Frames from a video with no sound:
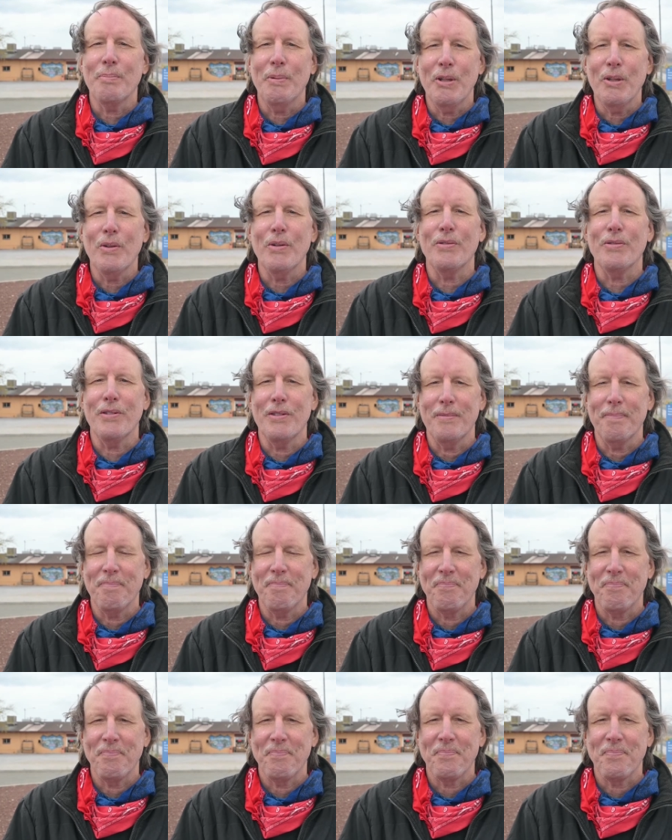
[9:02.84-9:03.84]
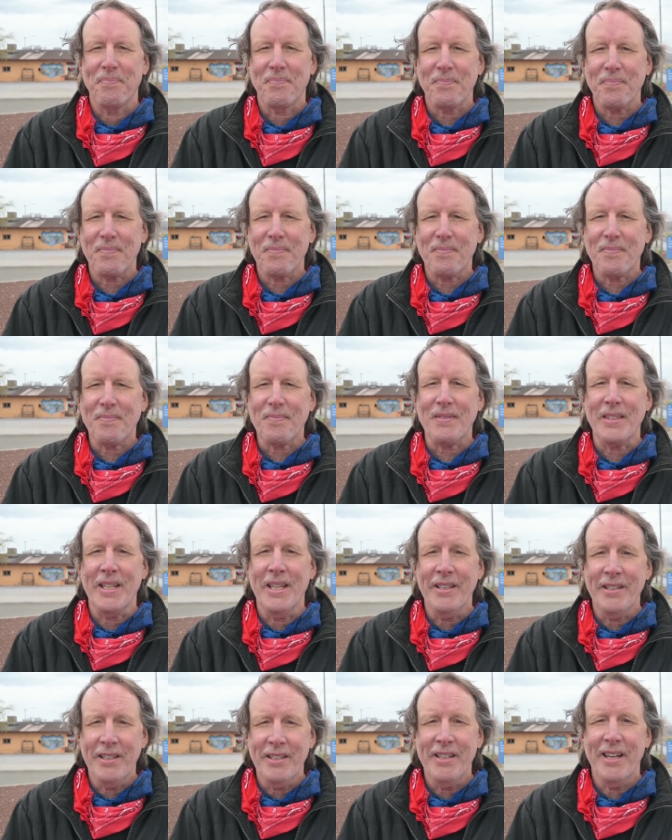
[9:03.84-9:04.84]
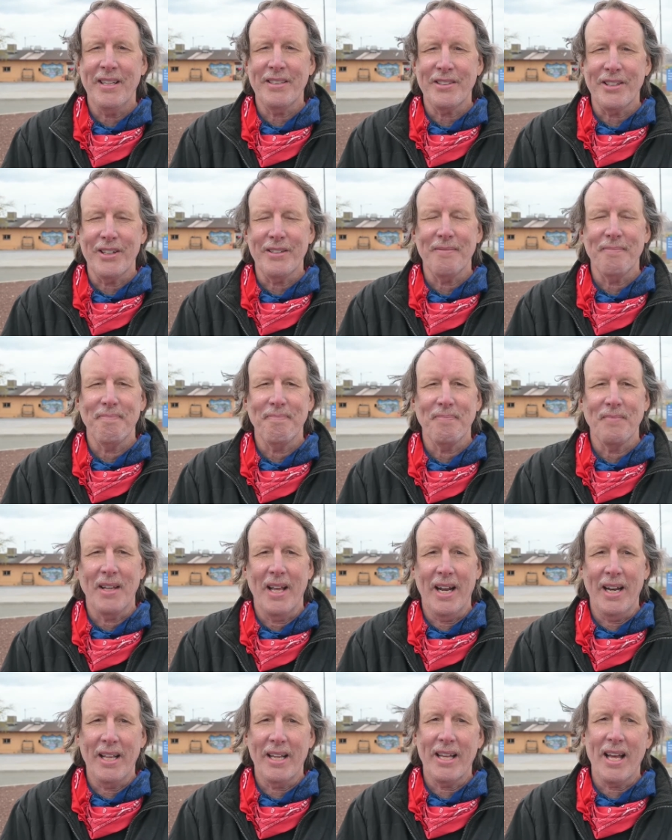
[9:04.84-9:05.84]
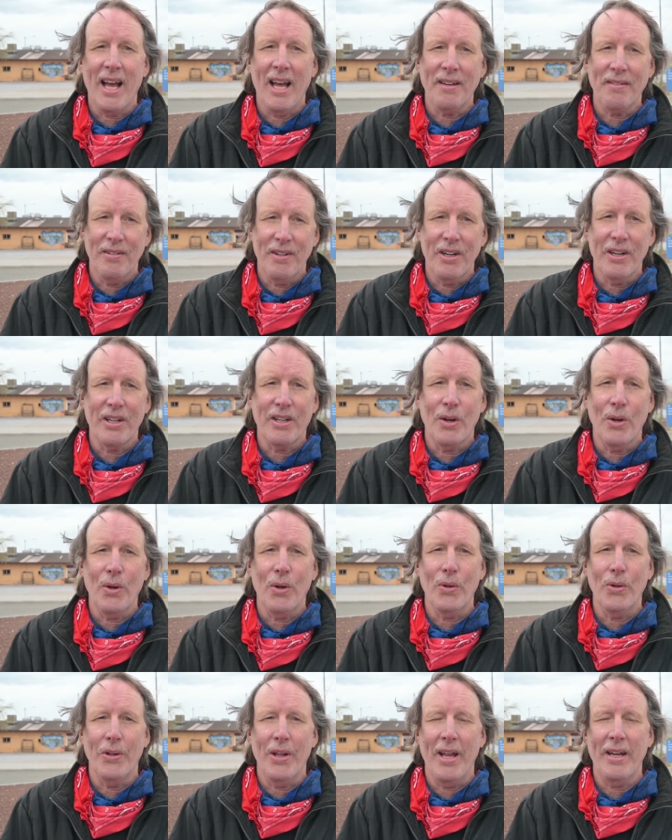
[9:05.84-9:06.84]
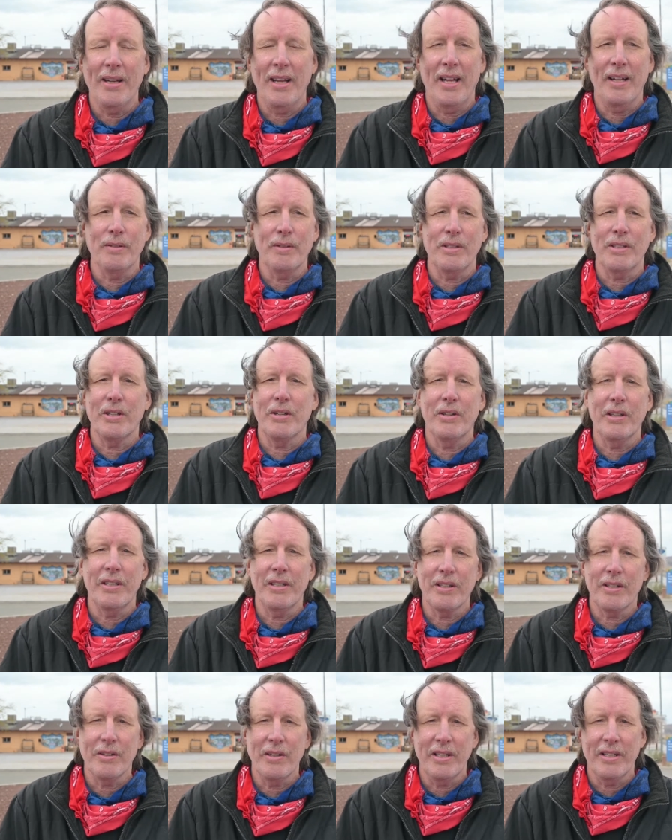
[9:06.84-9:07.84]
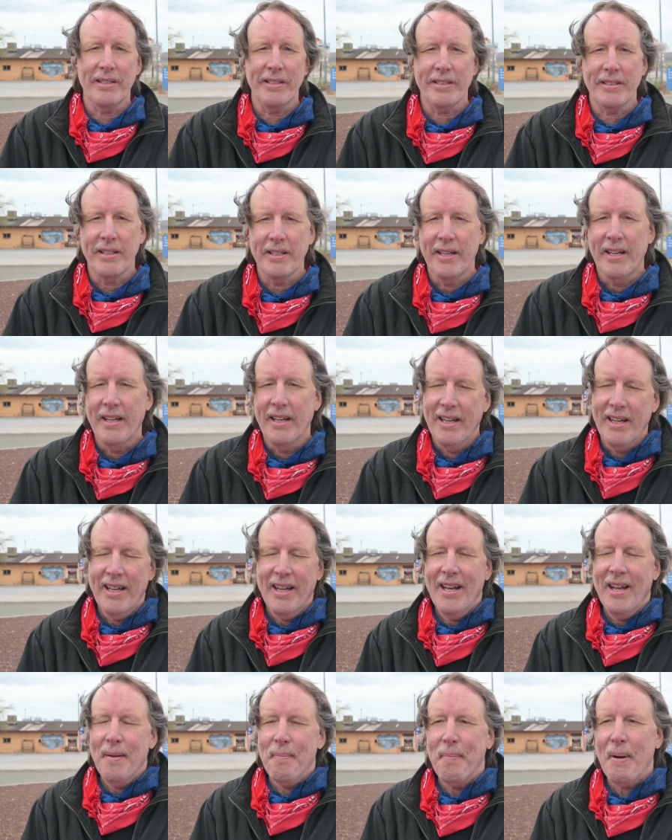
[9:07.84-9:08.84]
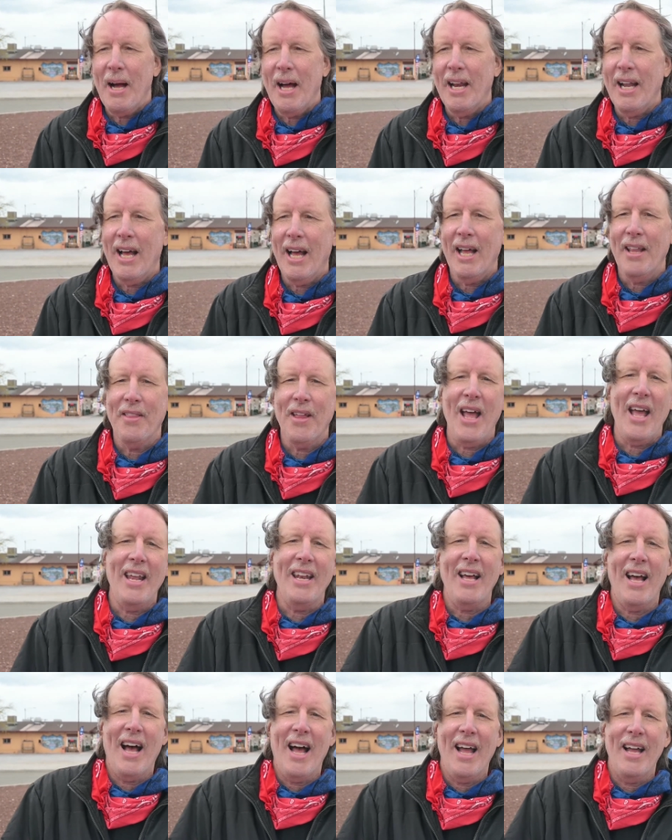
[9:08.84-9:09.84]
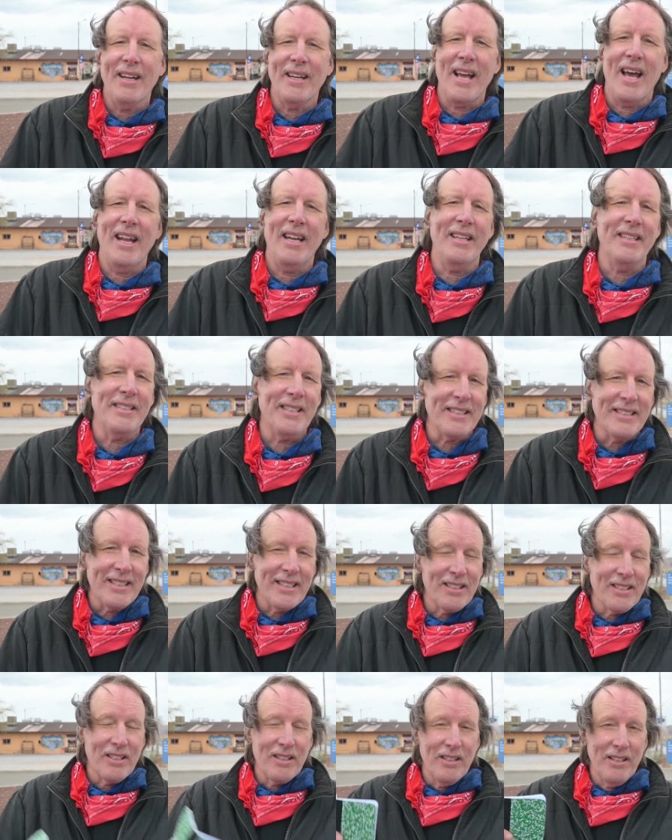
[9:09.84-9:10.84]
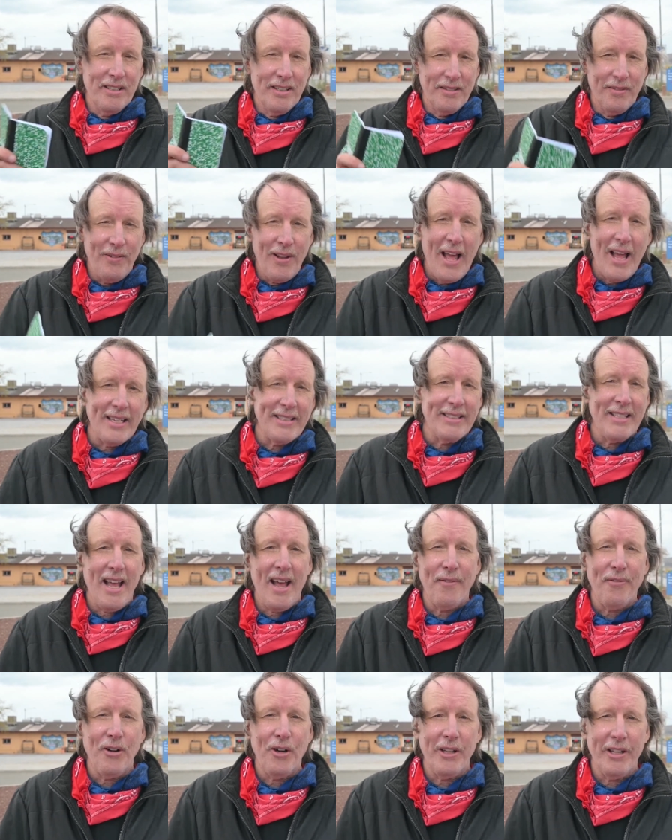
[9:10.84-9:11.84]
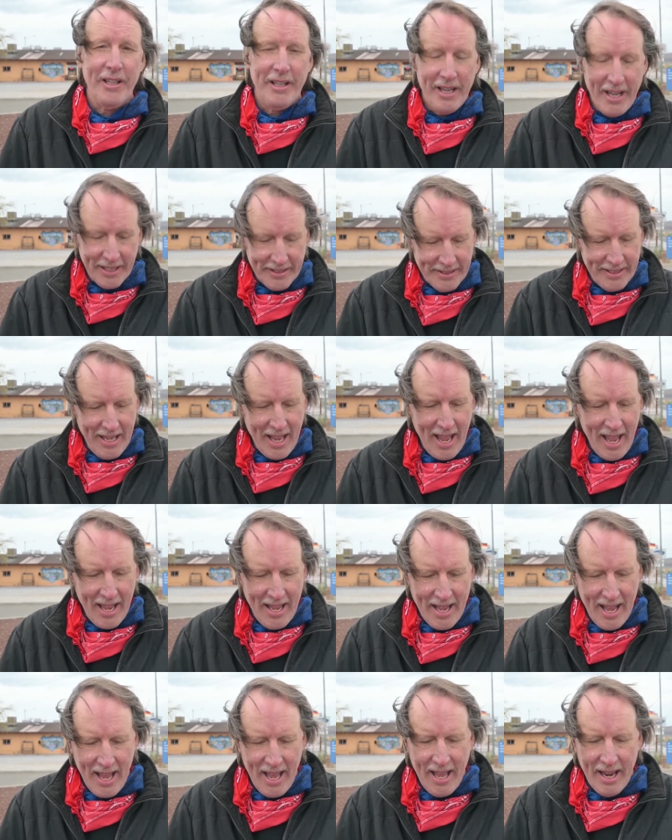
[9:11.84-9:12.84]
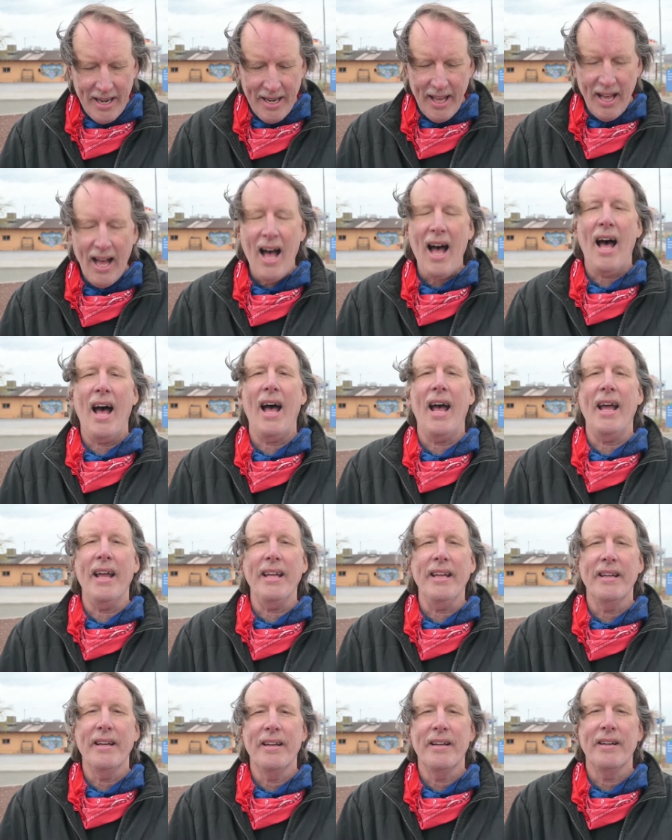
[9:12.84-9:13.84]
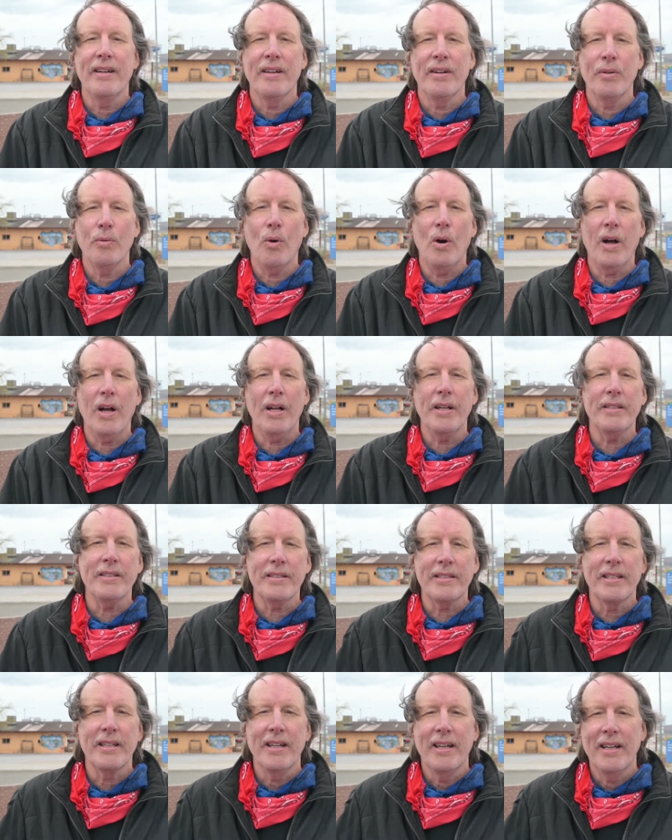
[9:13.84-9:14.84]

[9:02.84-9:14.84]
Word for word: beautiful in the desert. And it got very cold that night. It was 30 degrees. But uh, then I got into Flagstaff early the next day, and I was,